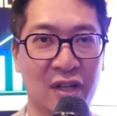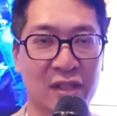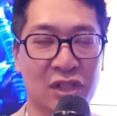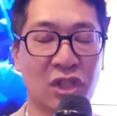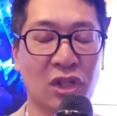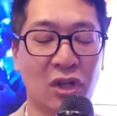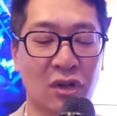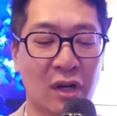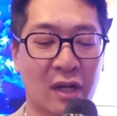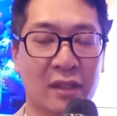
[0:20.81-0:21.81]
So
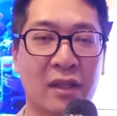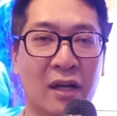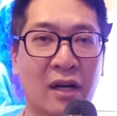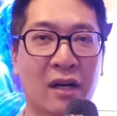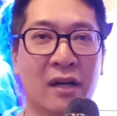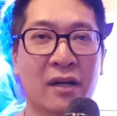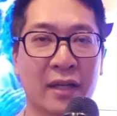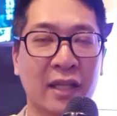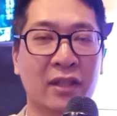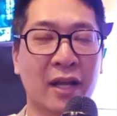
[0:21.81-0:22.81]
the
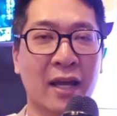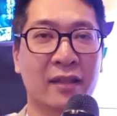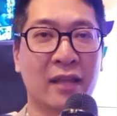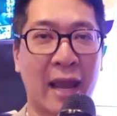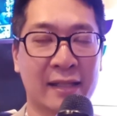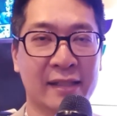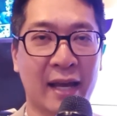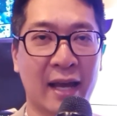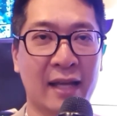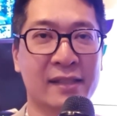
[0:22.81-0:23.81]
internet
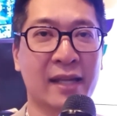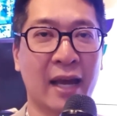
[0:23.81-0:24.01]
access